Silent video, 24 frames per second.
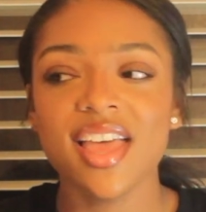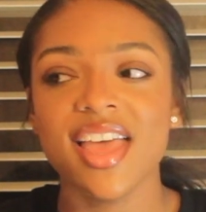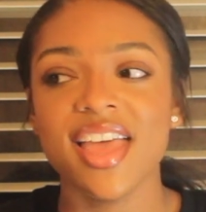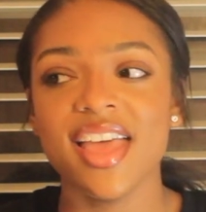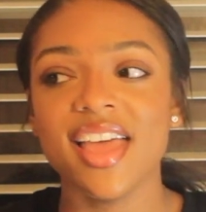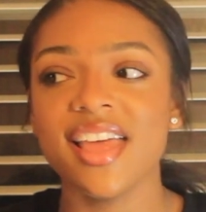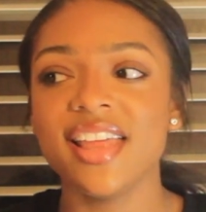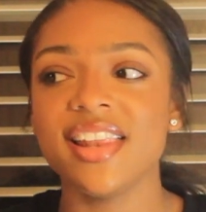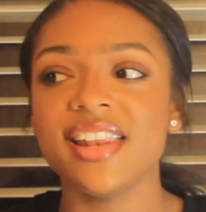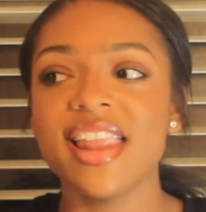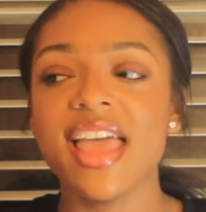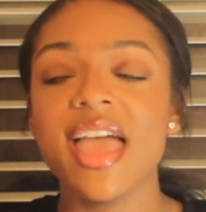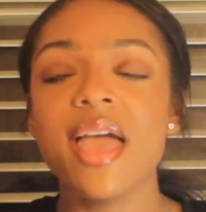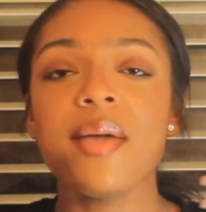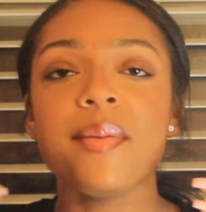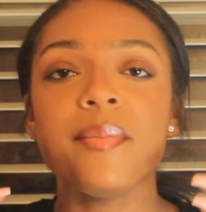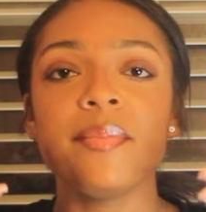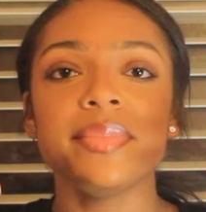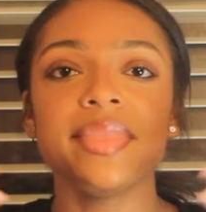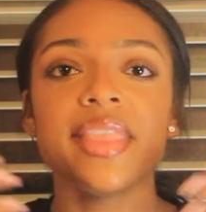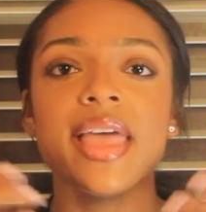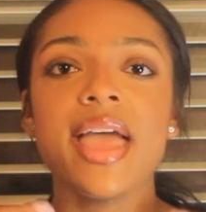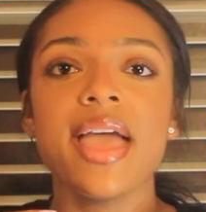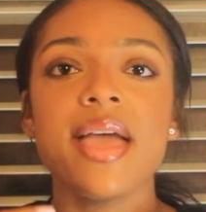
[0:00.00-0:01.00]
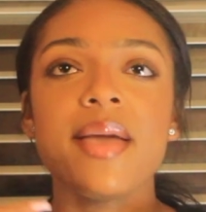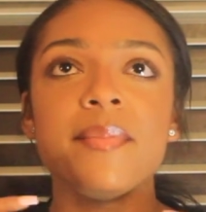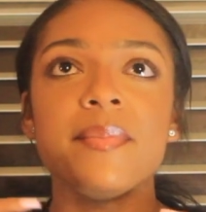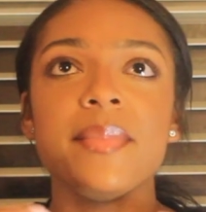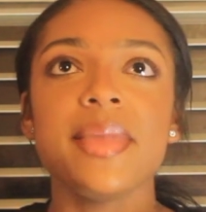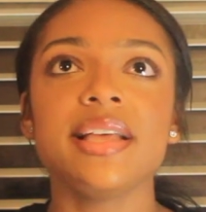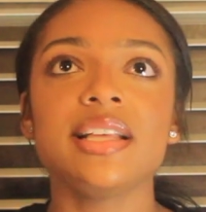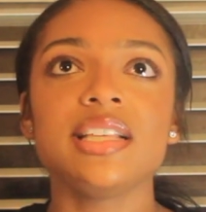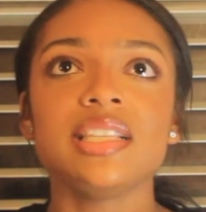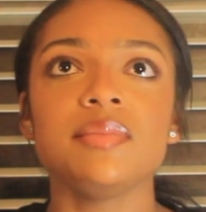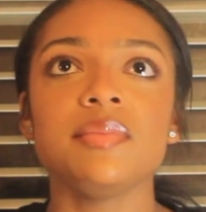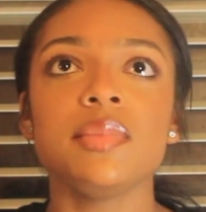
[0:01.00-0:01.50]
And that
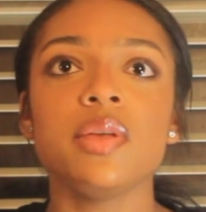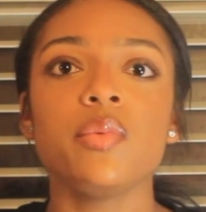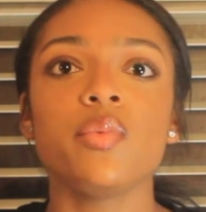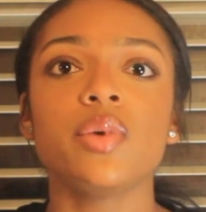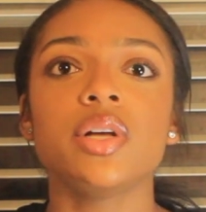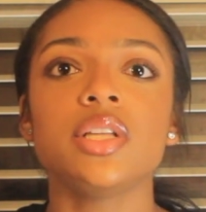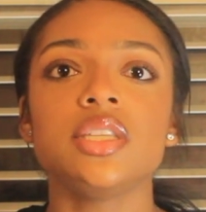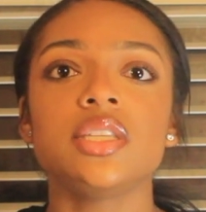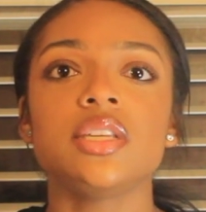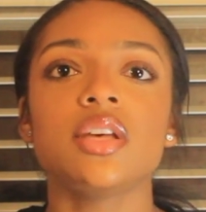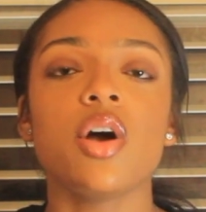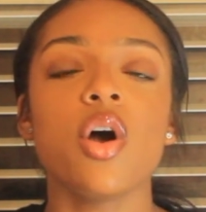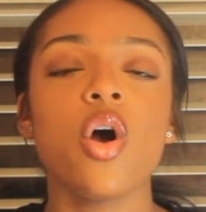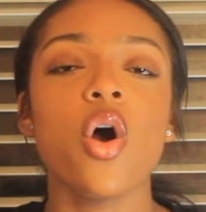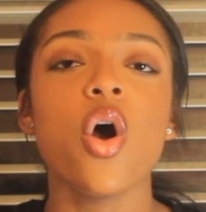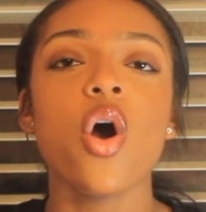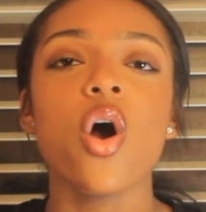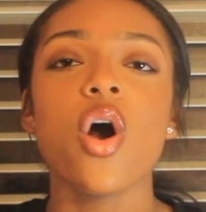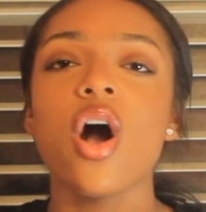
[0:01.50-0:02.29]
makes me want to,